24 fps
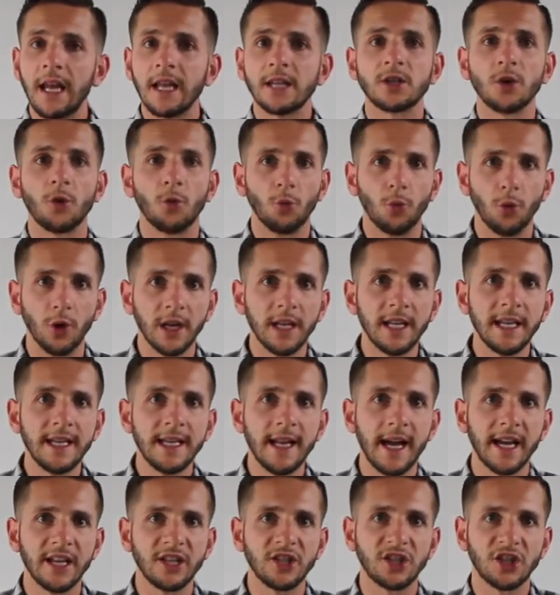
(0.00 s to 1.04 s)
it's a really
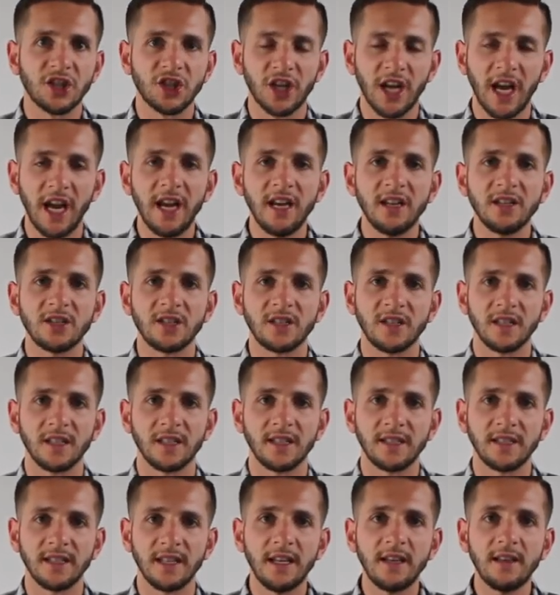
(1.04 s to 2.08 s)
nice change to
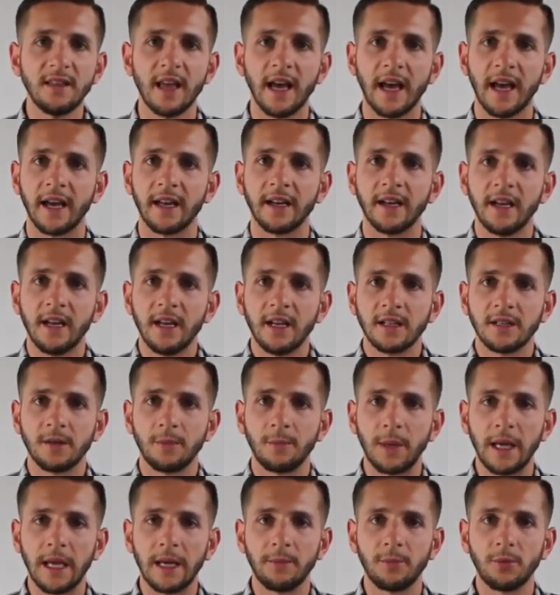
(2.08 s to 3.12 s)
see that, to
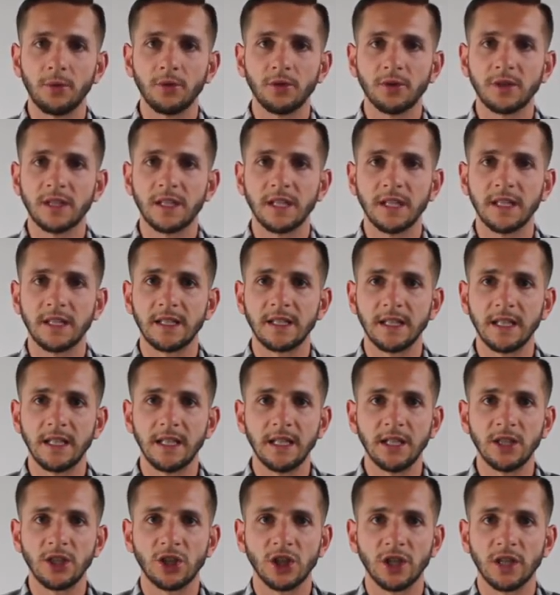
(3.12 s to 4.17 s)
be able to
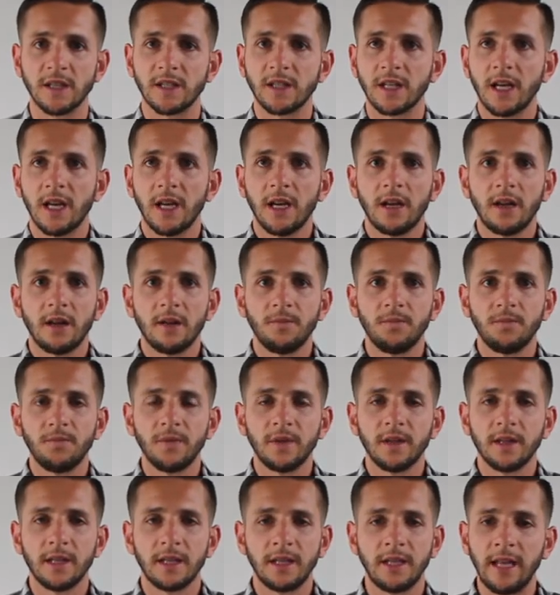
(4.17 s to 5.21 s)
see just
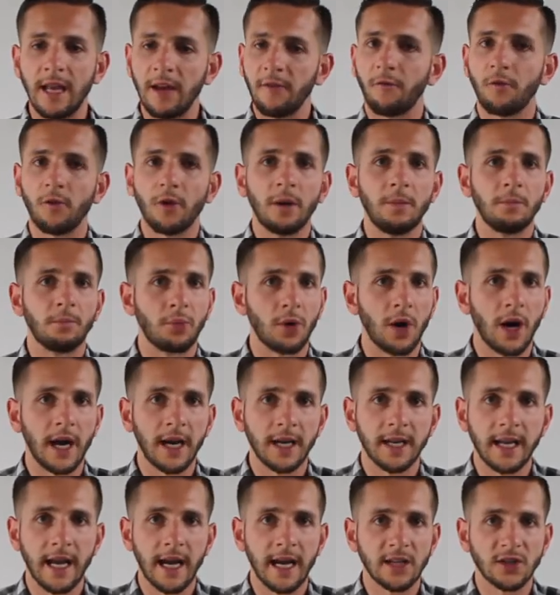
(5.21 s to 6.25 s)
different
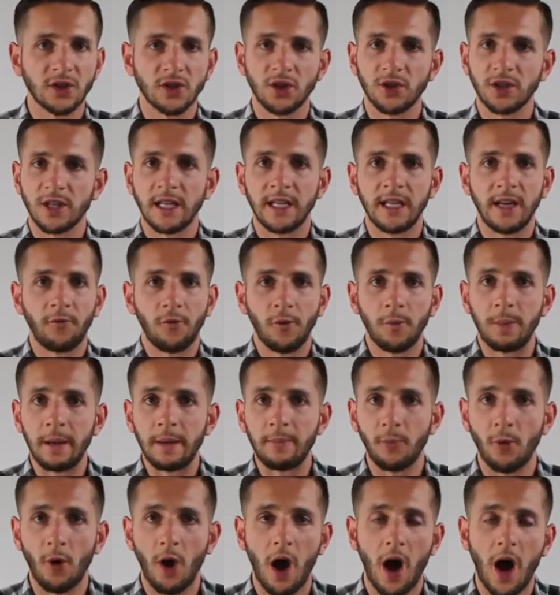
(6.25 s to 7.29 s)
broadcasters and different
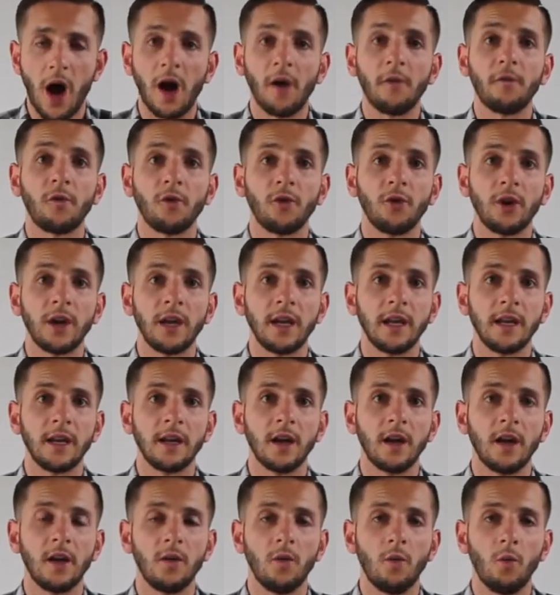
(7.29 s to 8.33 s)
people
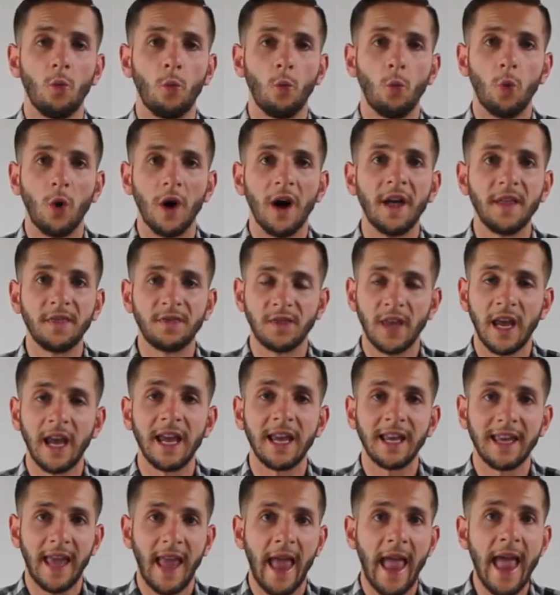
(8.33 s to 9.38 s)
offering what
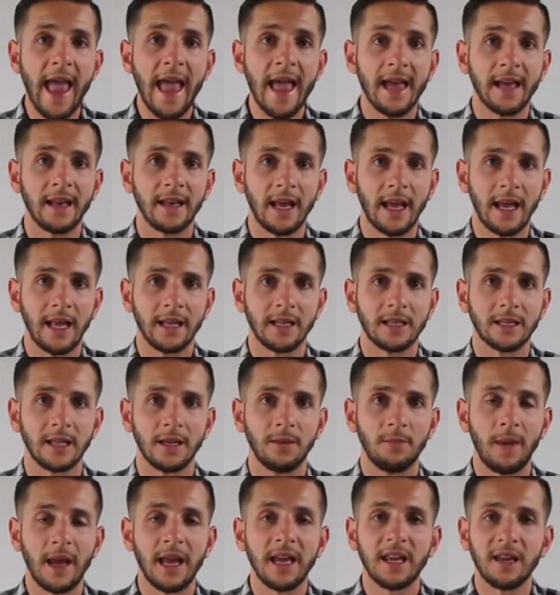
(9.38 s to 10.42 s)
they can and
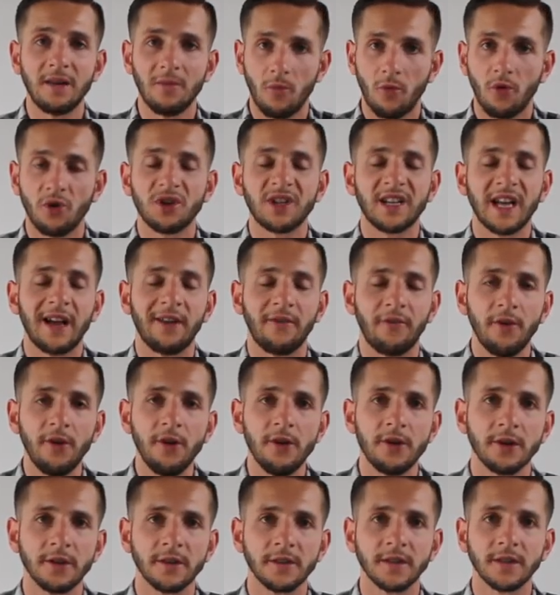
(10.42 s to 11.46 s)
to make it more
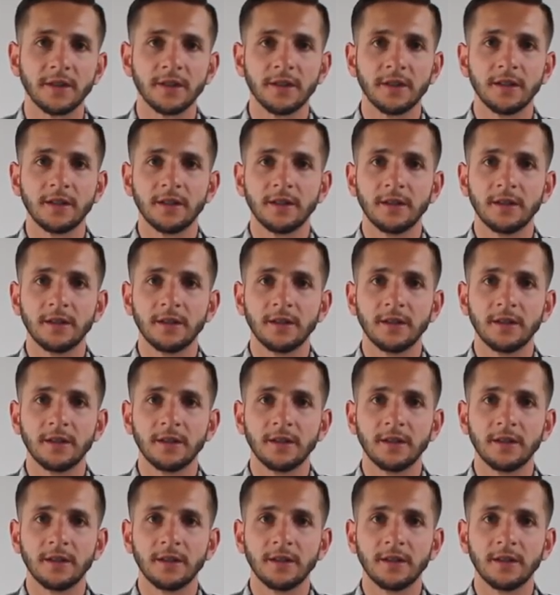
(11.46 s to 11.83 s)
diverse.